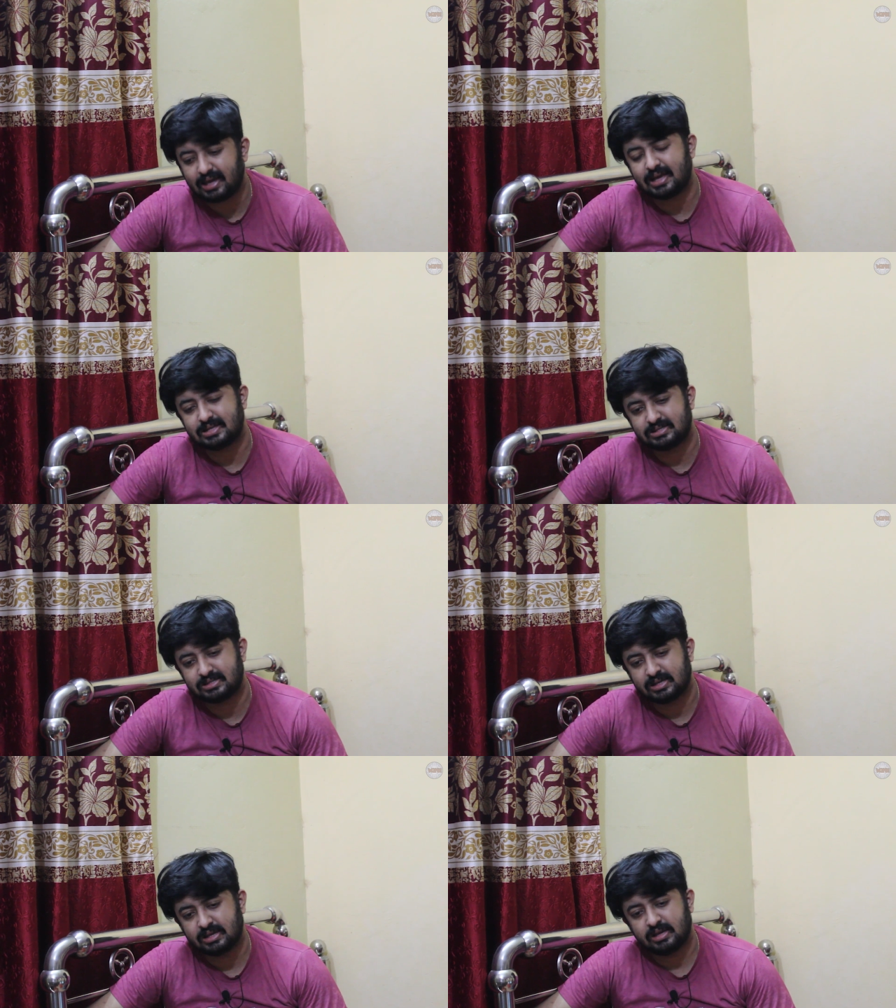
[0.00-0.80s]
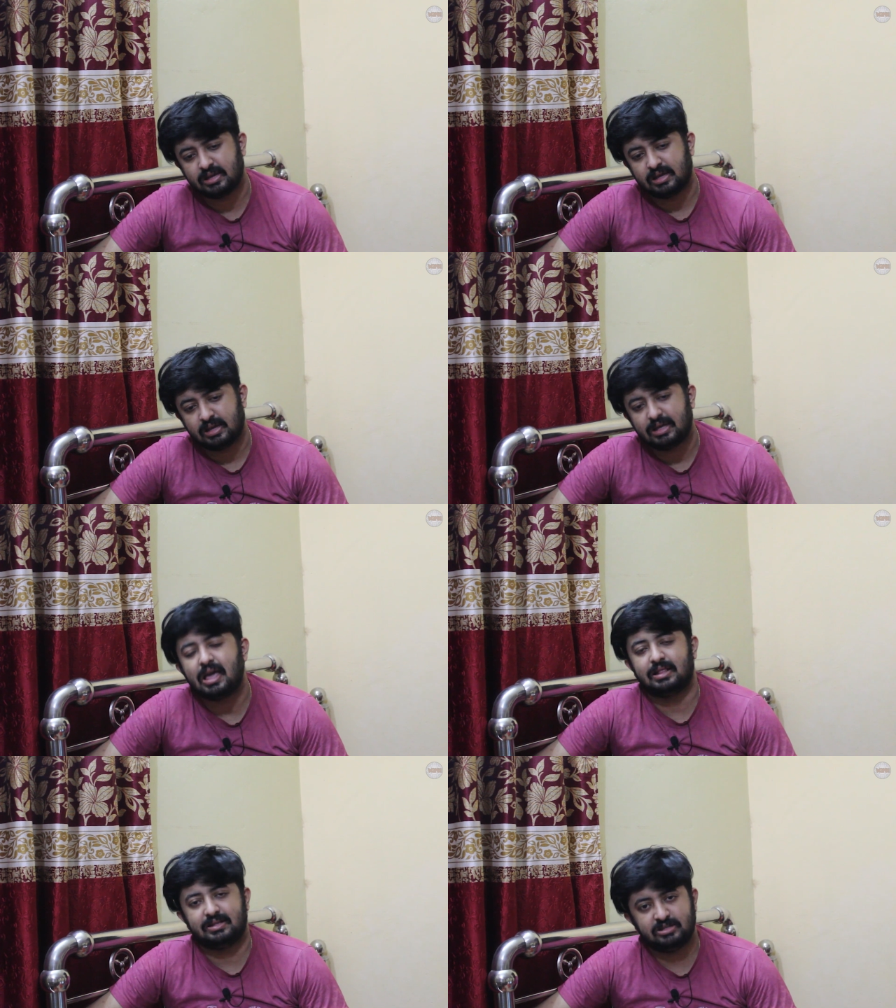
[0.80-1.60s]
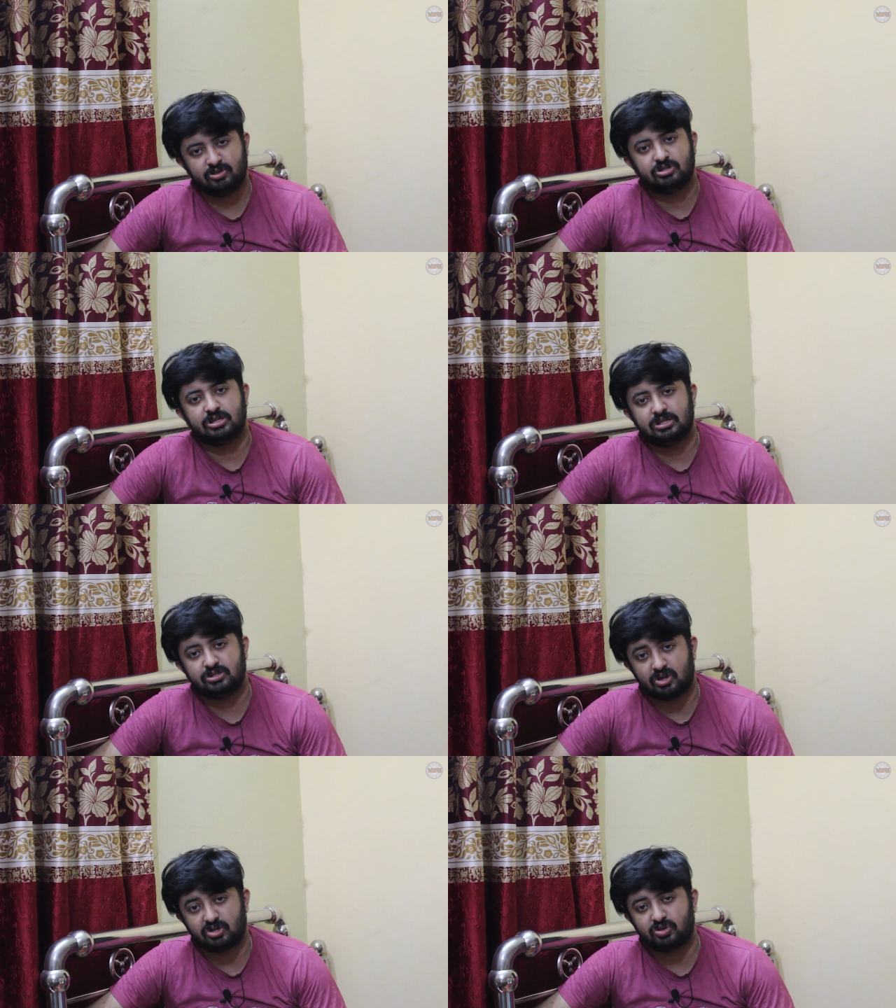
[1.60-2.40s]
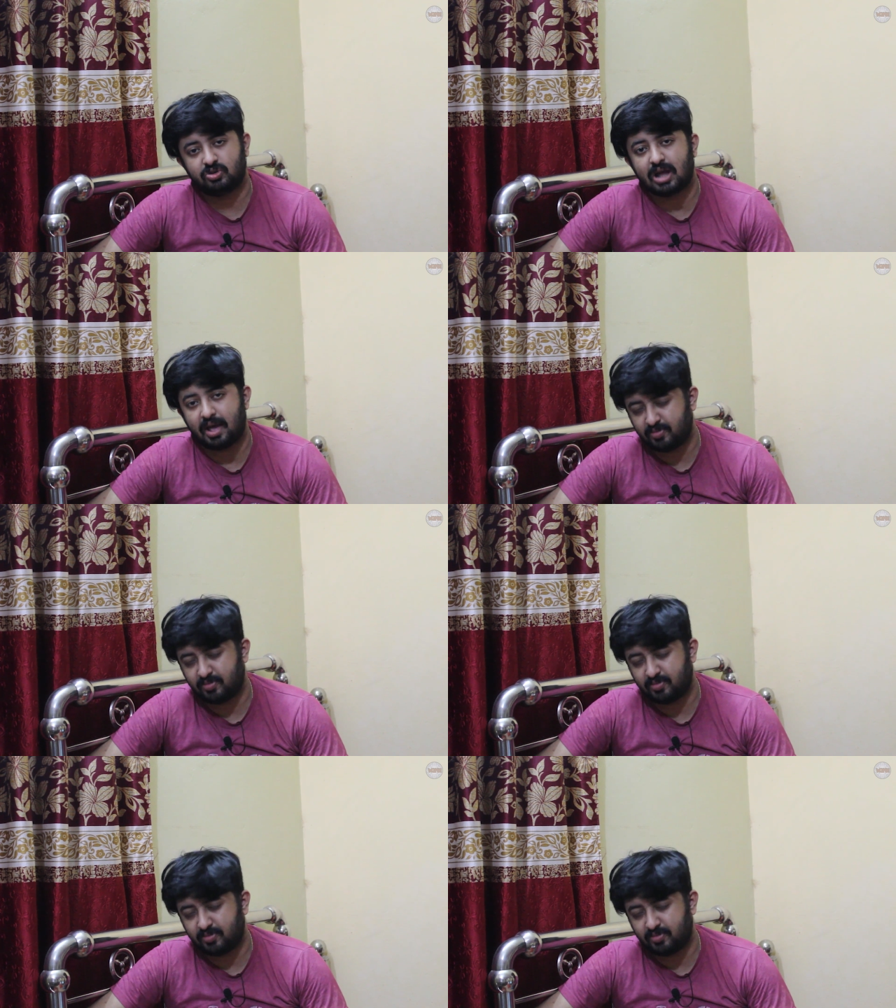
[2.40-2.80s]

guess yeah, the situation is not good.